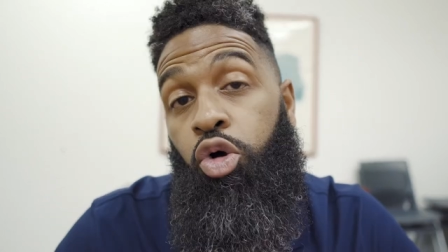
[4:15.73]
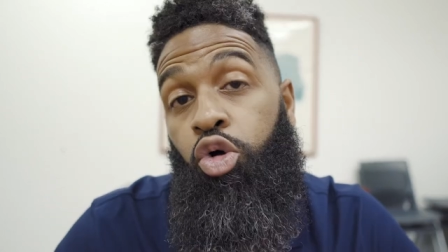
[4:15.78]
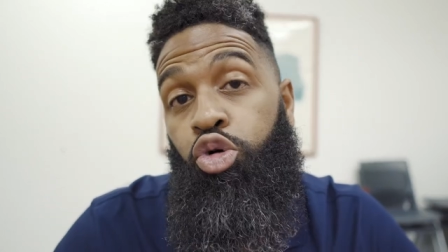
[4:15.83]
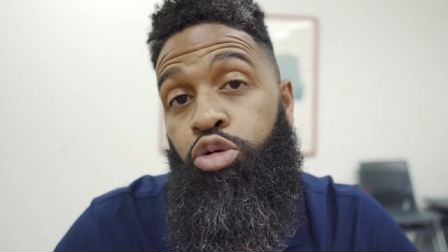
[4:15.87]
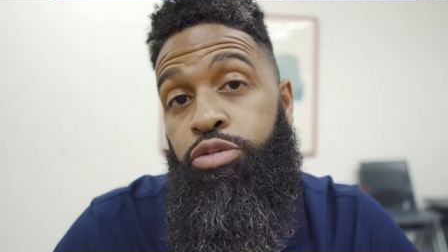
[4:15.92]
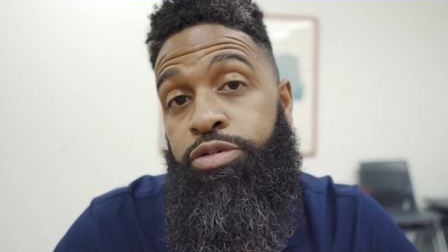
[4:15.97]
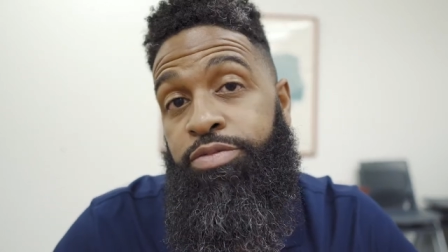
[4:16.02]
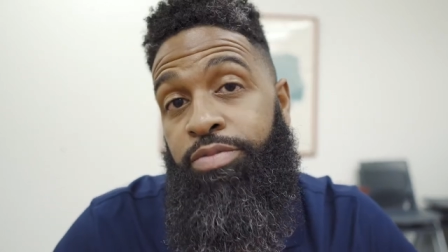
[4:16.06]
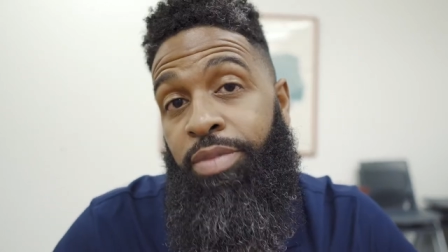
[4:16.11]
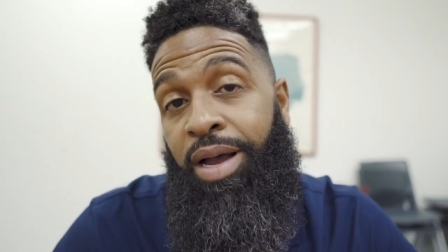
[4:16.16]

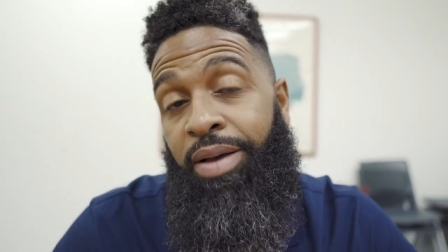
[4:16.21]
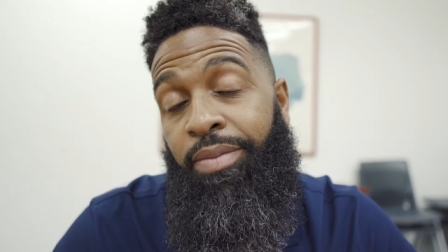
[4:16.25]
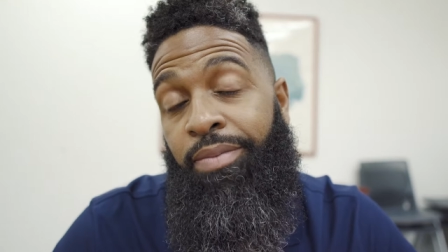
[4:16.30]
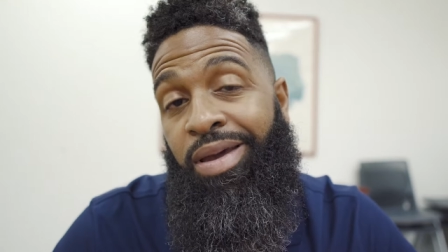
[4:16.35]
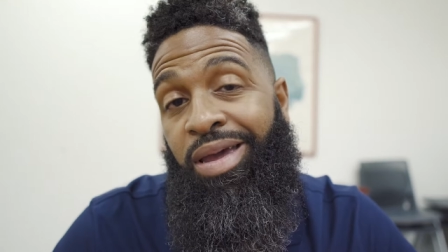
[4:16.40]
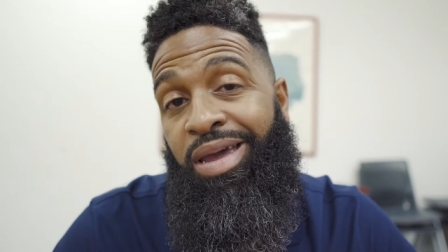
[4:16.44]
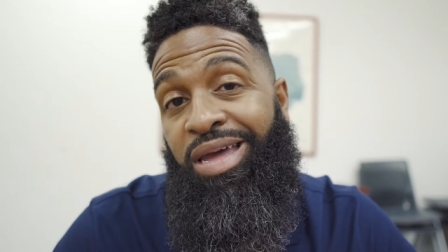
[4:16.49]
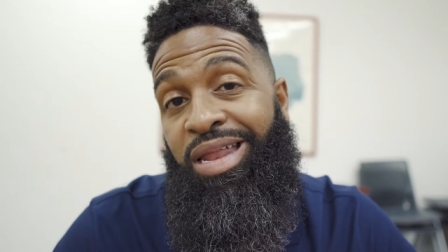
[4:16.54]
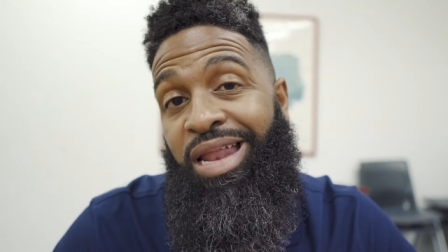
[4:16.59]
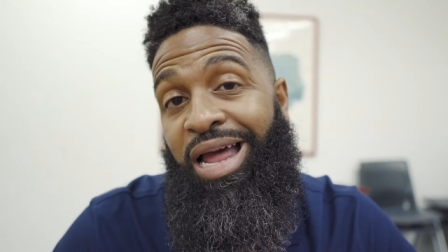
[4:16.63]
Oops, my
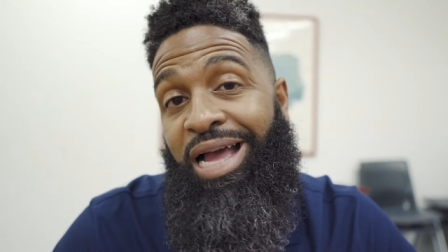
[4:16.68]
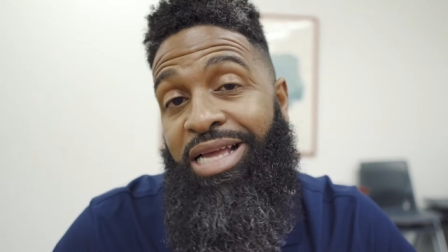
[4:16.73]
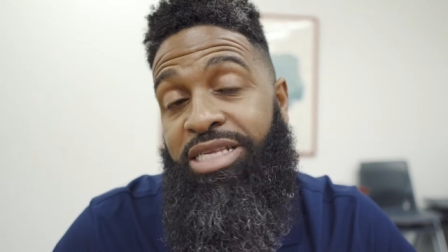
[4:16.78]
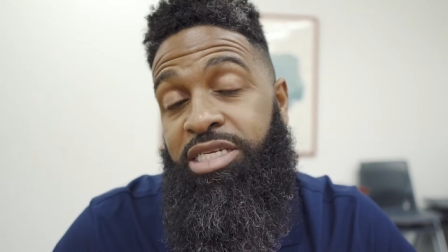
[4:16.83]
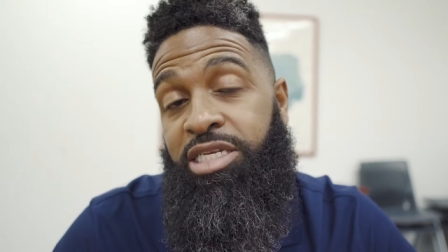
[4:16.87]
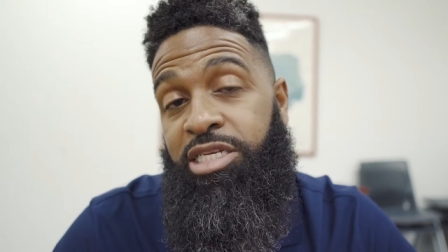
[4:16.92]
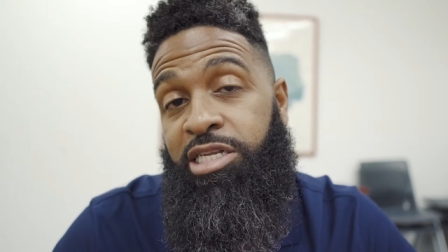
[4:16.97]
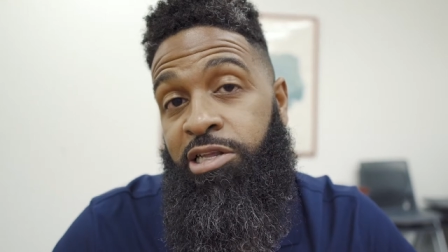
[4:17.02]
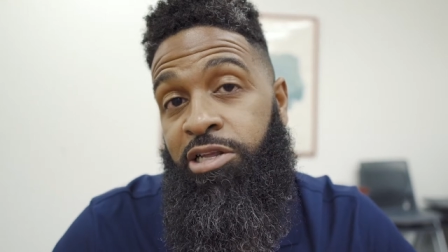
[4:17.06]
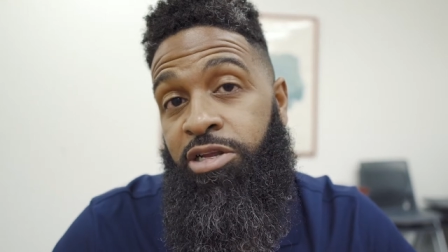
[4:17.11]
bad. I
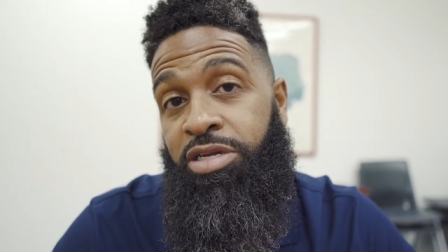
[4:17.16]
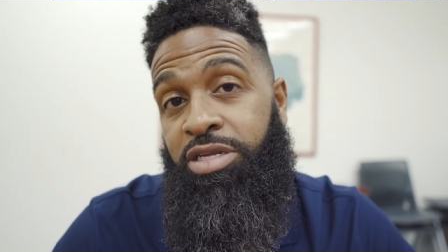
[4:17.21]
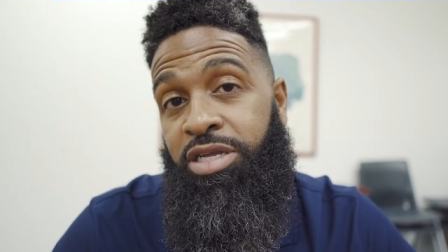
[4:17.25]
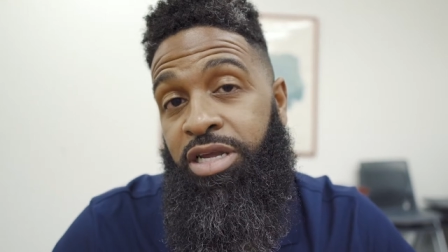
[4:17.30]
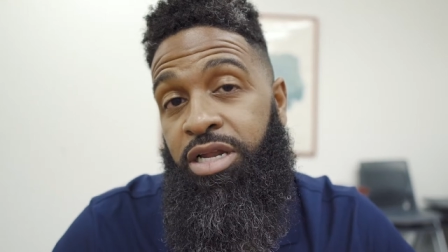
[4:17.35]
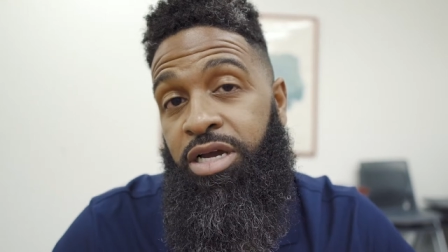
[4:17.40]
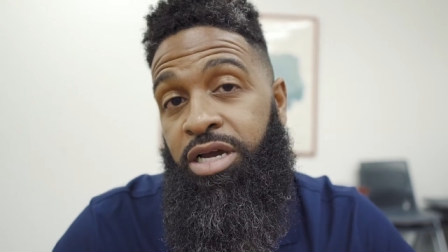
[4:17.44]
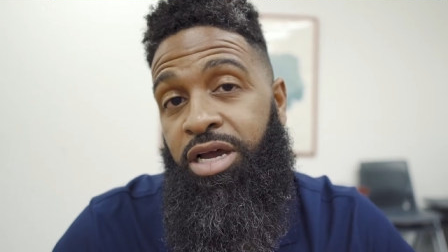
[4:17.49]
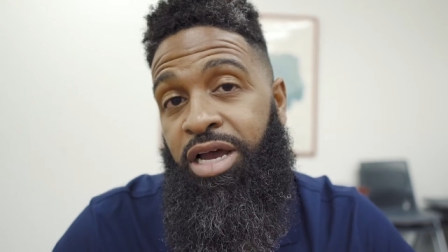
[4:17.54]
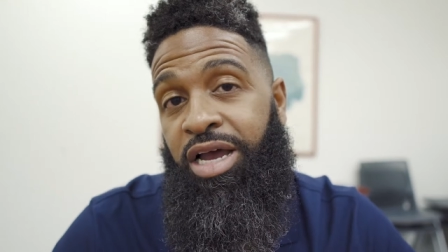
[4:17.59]
just looked
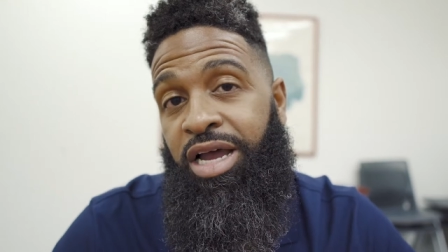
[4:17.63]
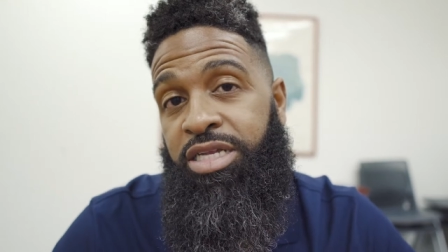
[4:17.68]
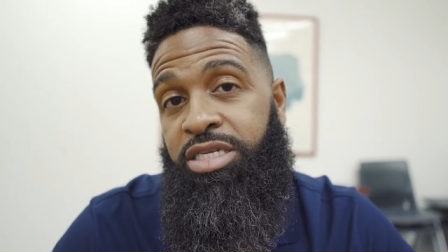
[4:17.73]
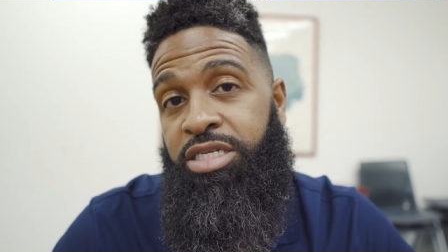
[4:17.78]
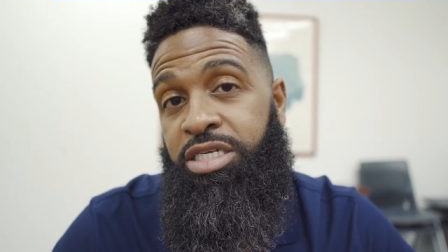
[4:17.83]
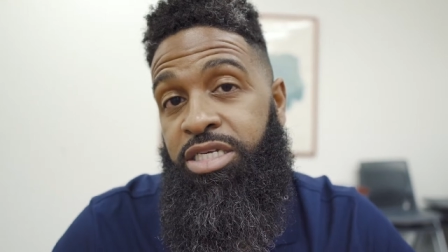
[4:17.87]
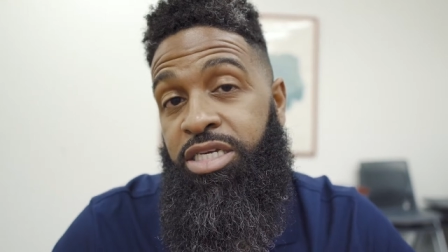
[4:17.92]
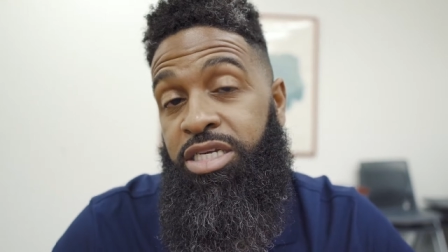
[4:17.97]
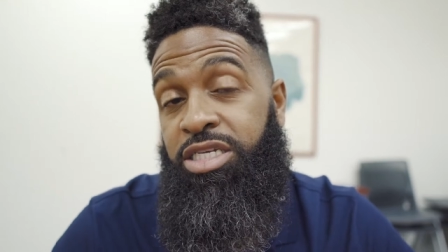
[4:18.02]
at her IG